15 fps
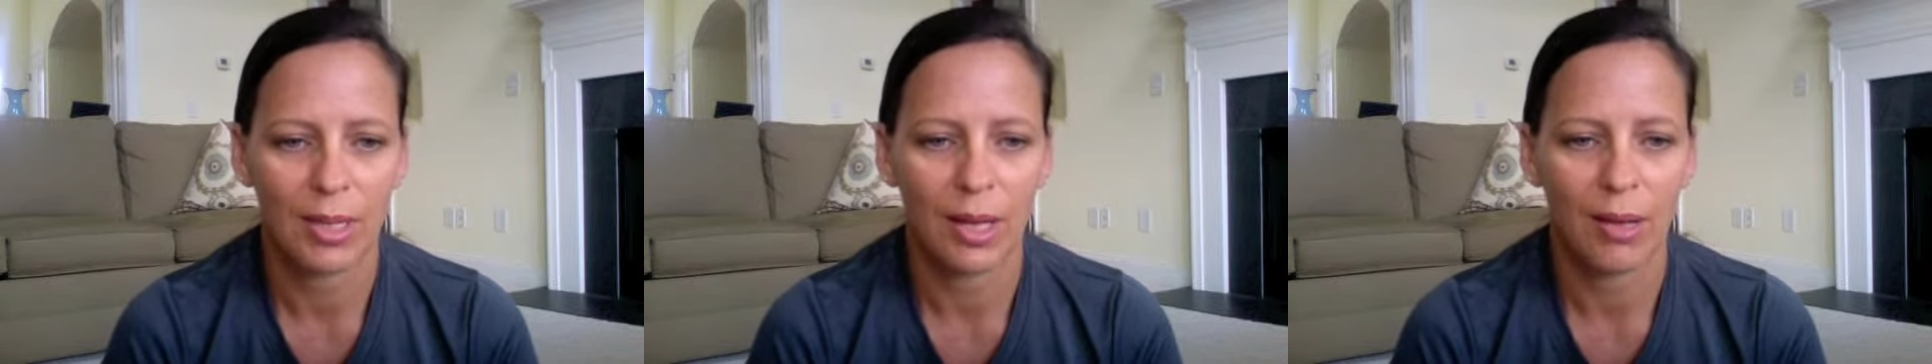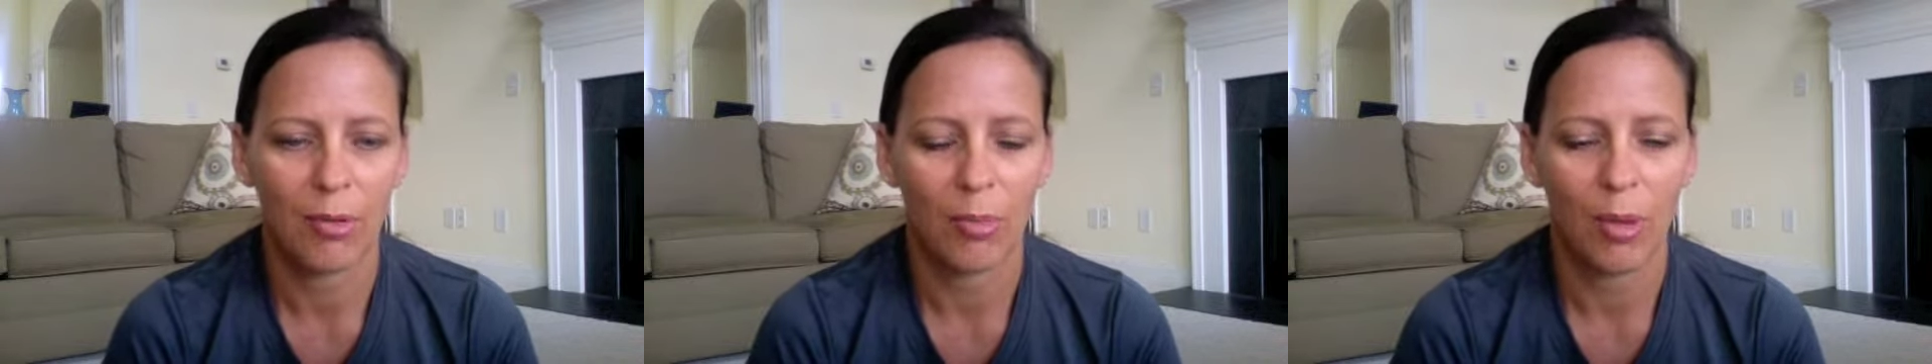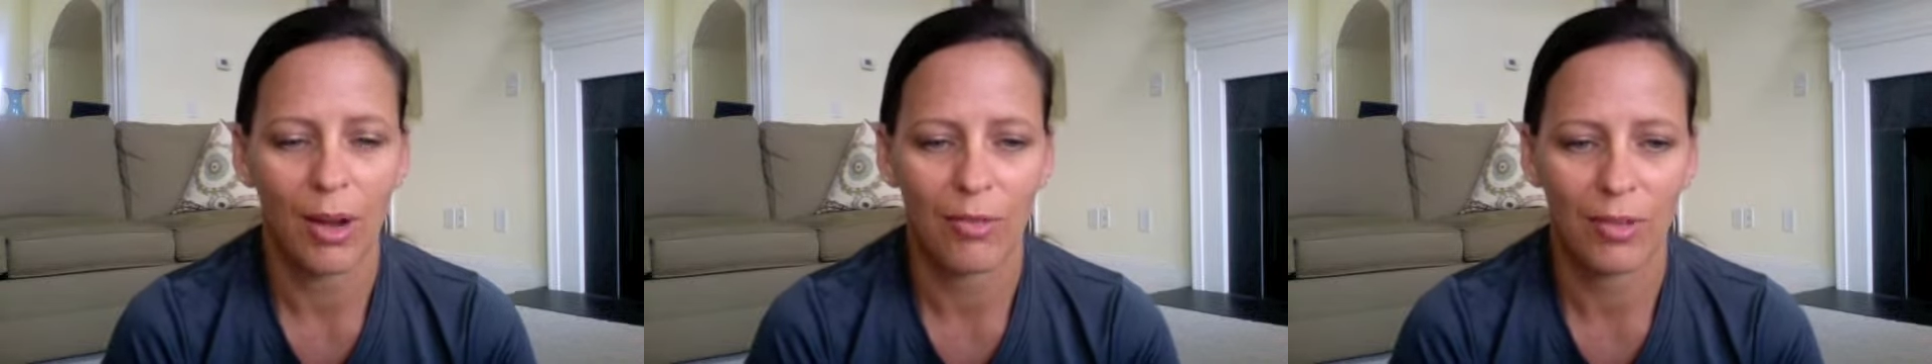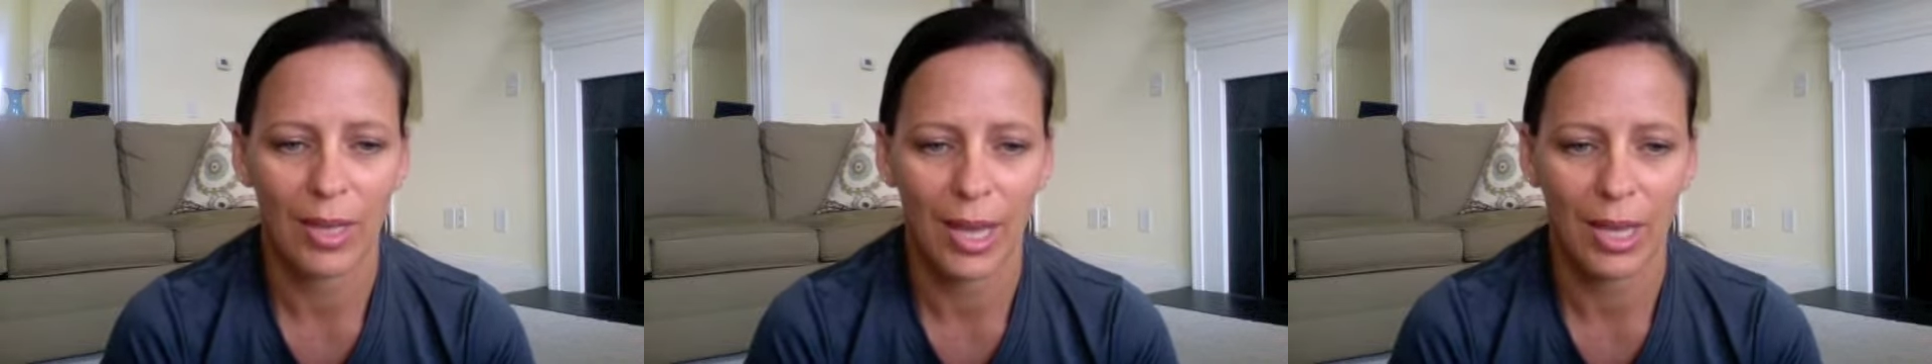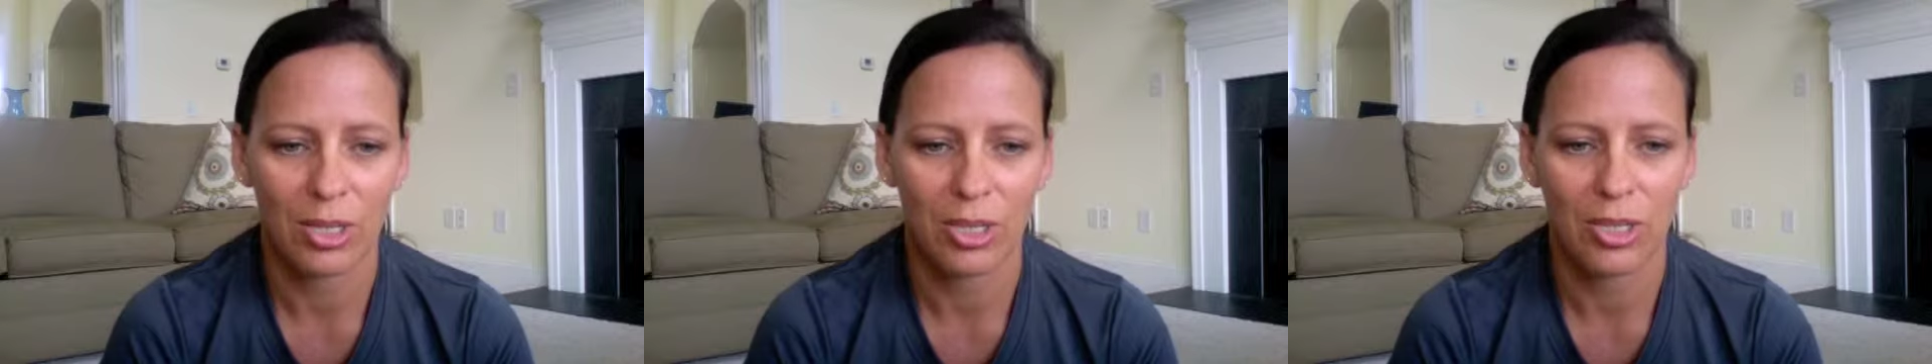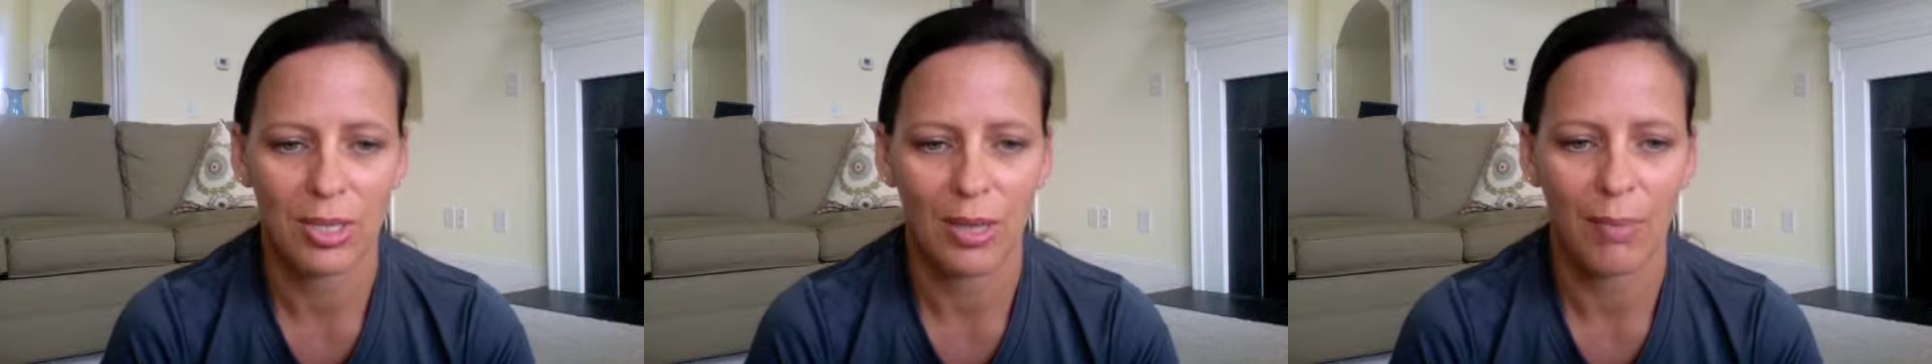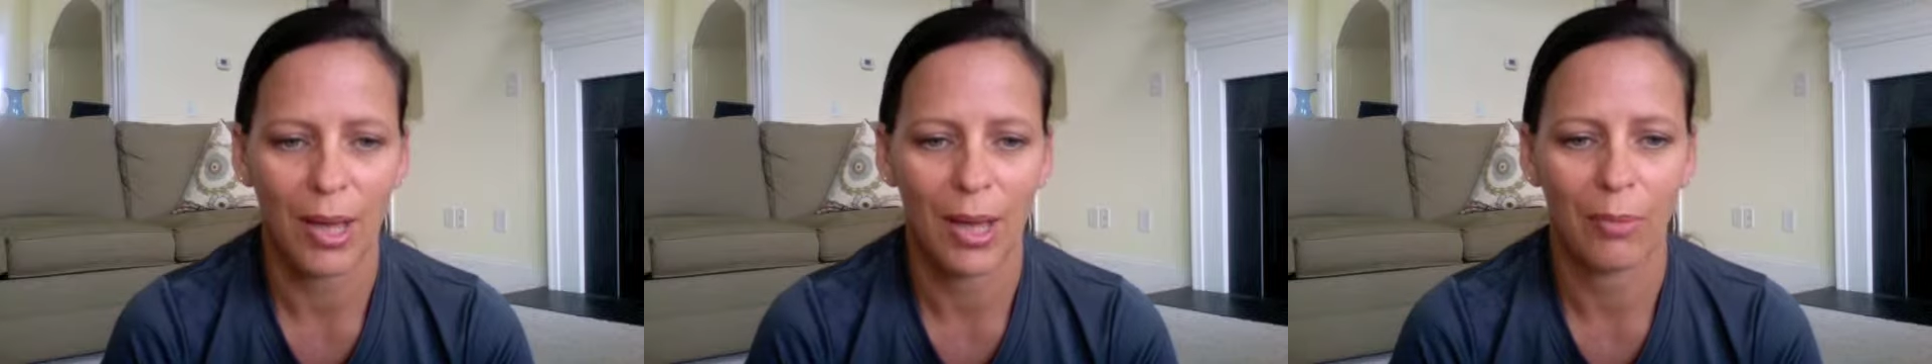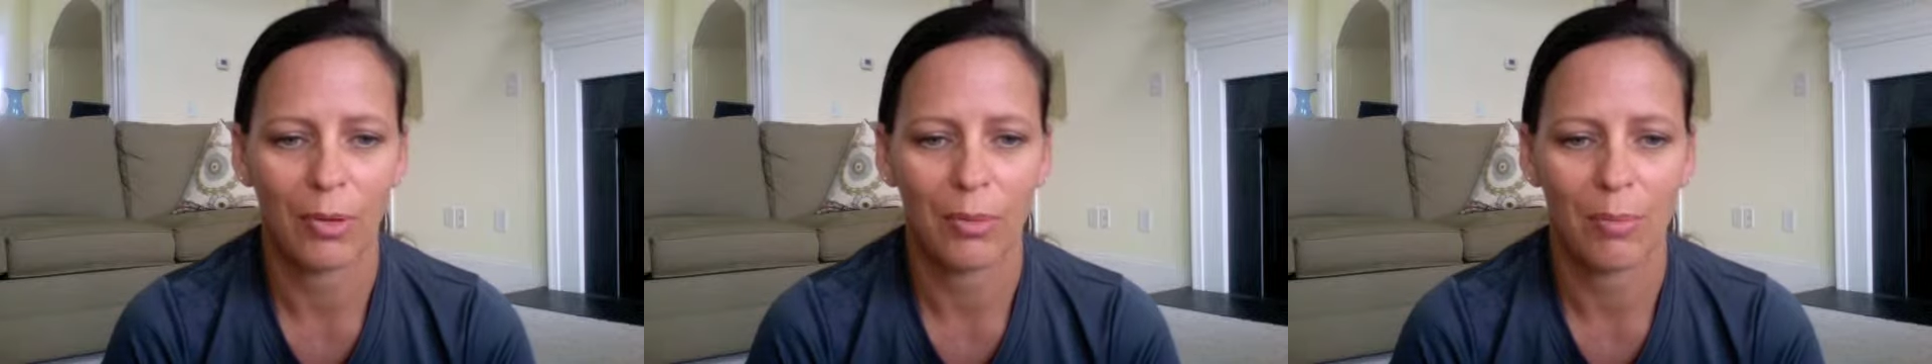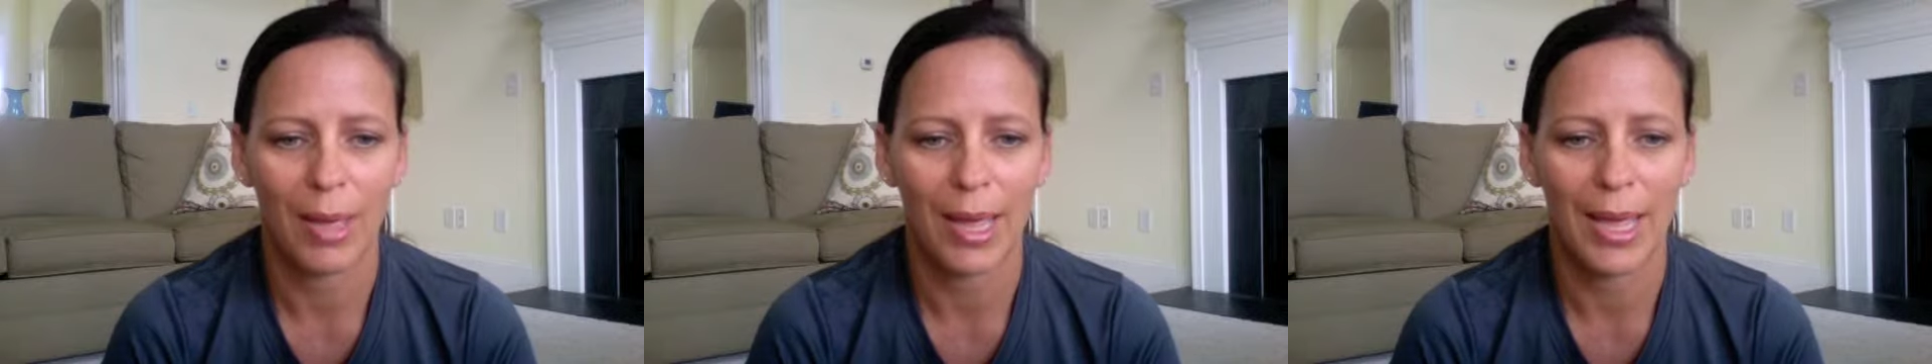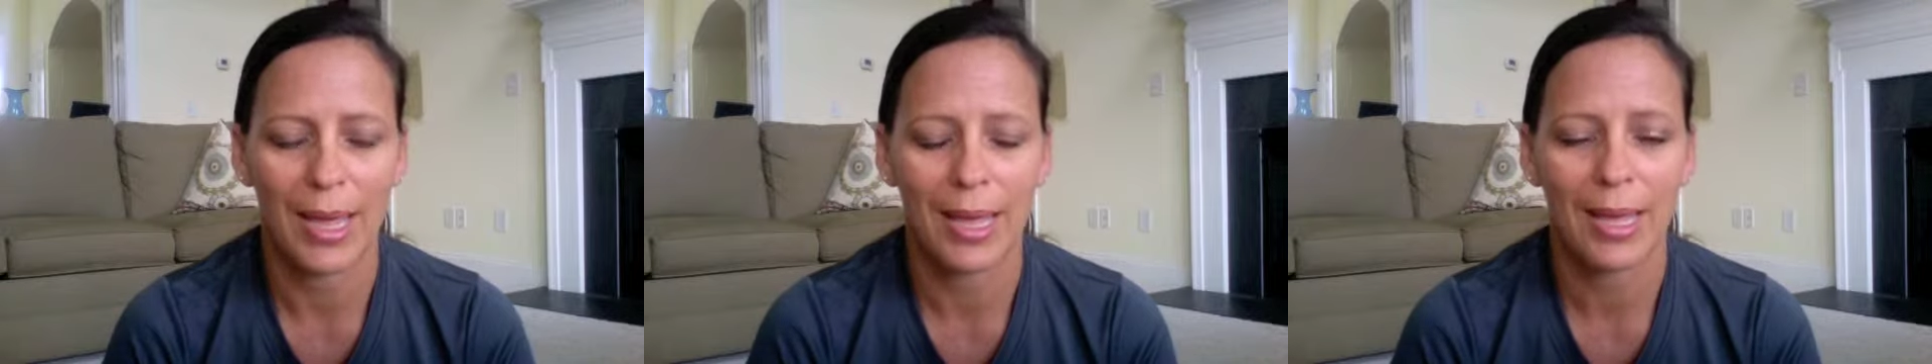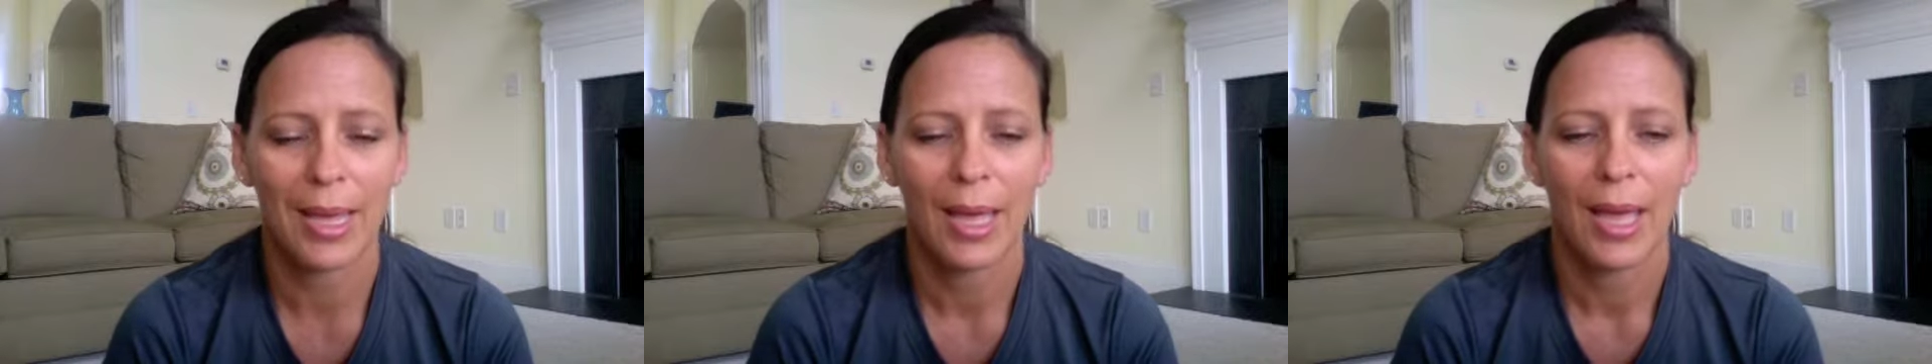or modifications I would make